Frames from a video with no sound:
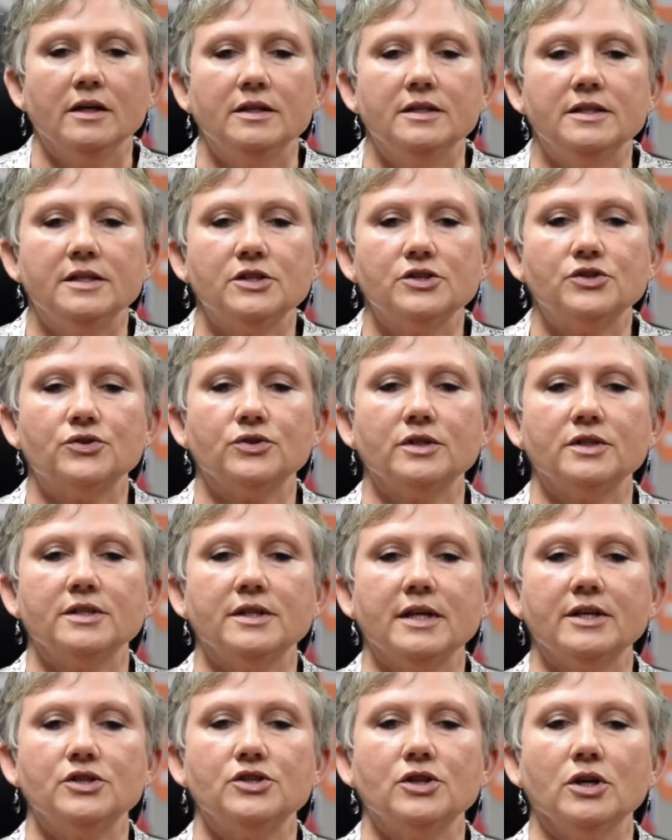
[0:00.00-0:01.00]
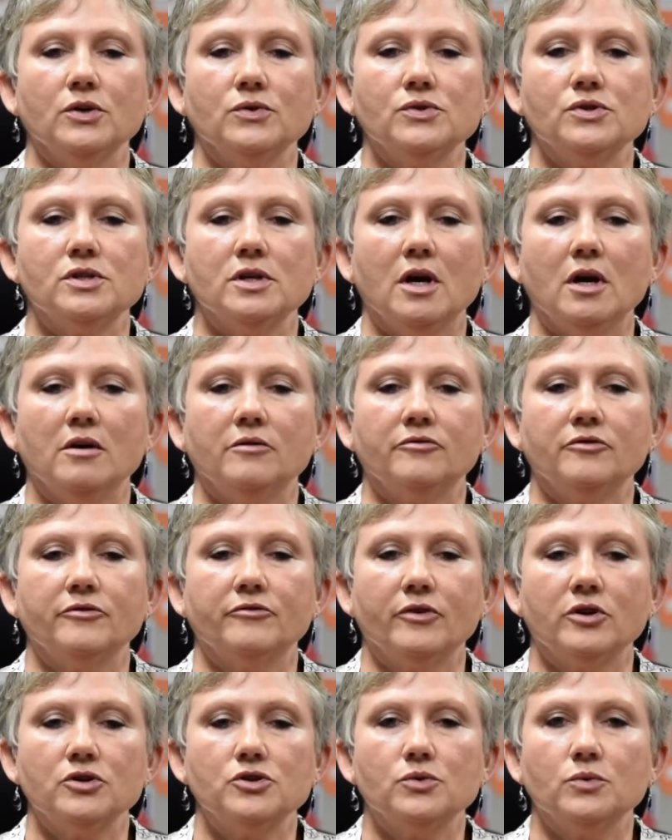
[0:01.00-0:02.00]
Districts that chose to offer
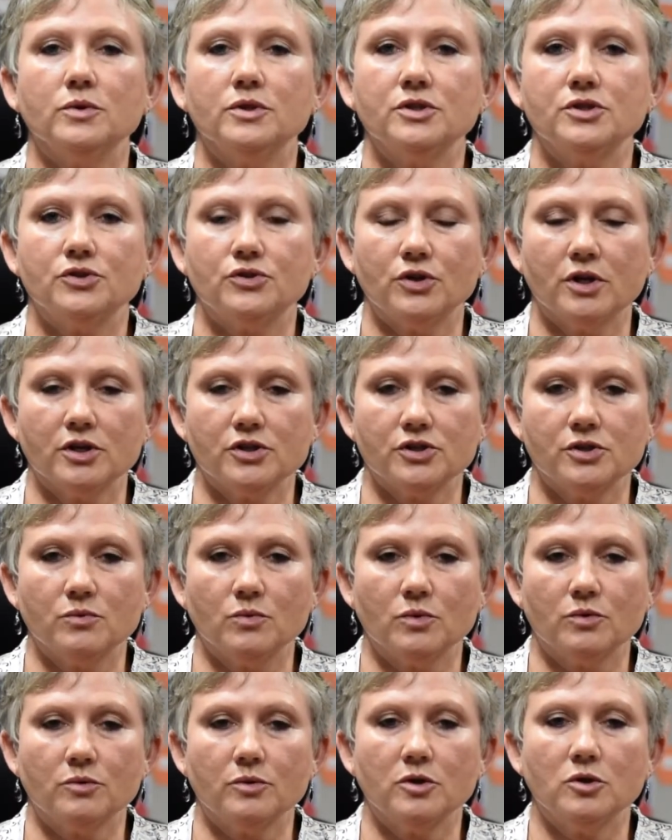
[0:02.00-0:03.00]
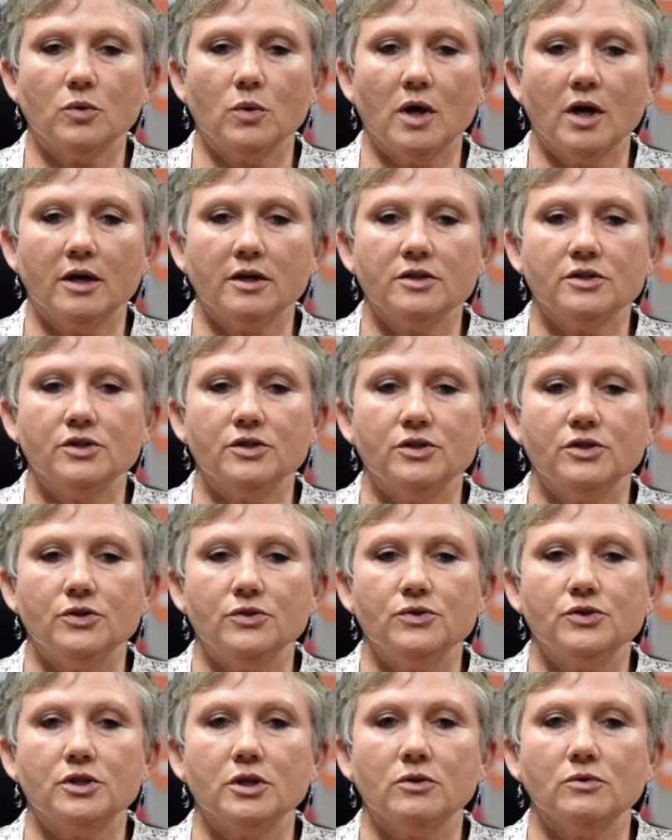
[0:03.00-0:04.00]
virtual instruction were required to do
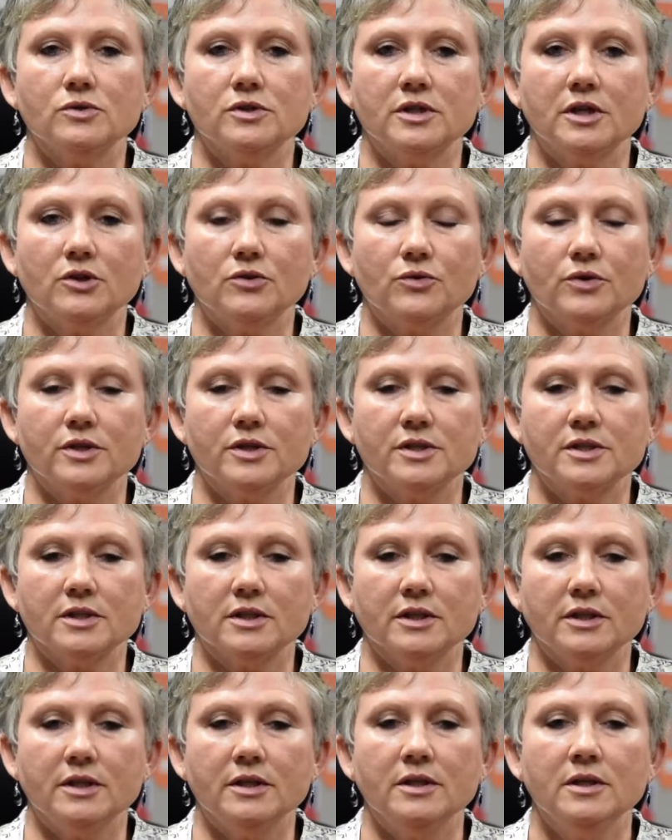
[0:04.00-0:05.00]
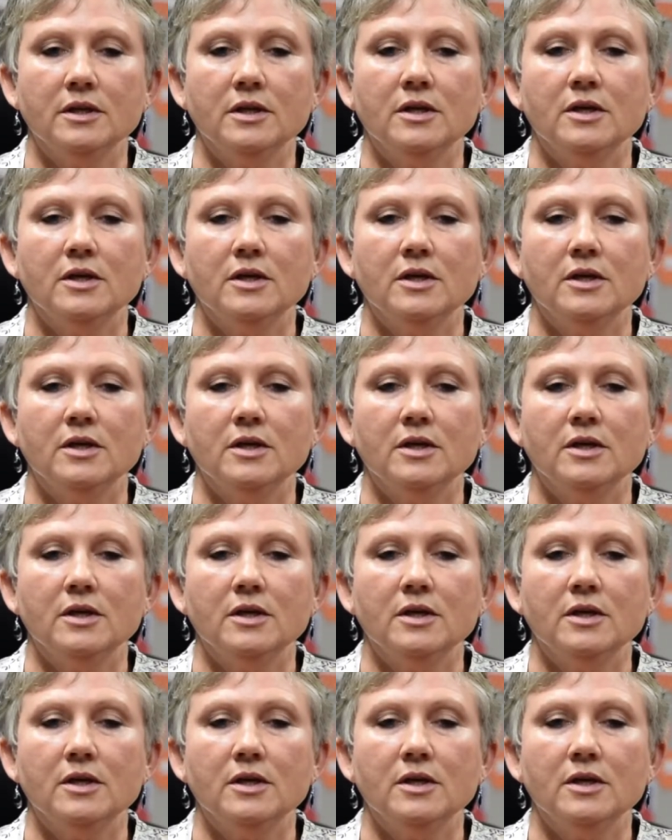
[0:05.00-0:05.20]
so synchronously,